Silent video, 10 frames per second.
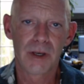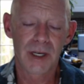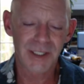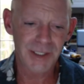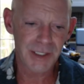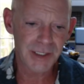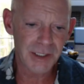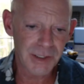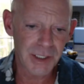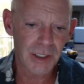
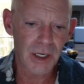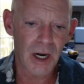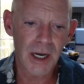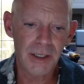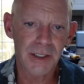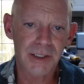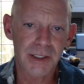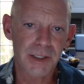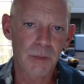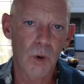Assistance and kindness
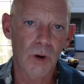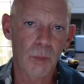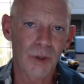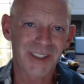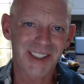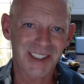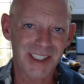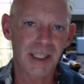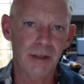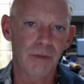is more about a
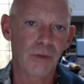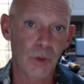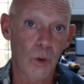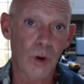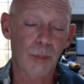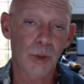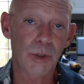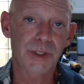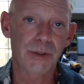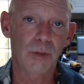state of your
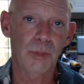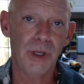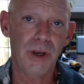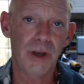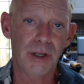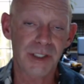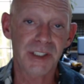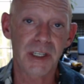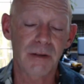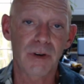personal being, a
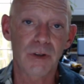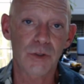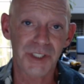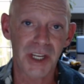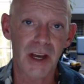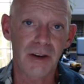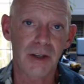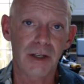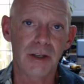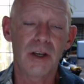state of
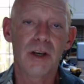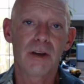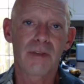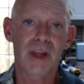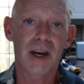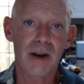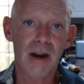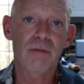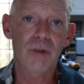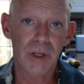understanding that in
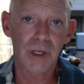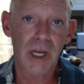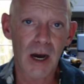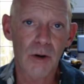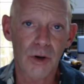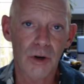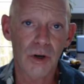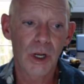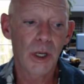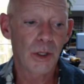every
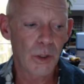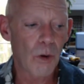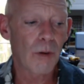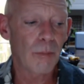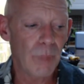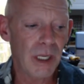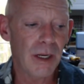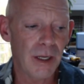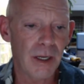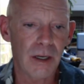encounter, you're
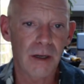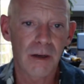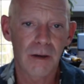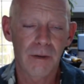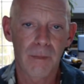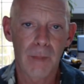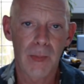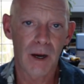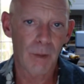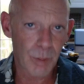meeting
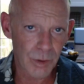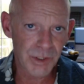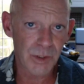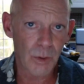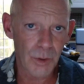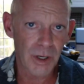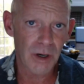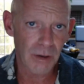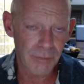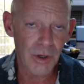a persona
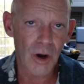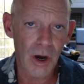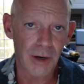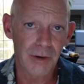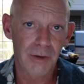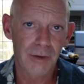of God.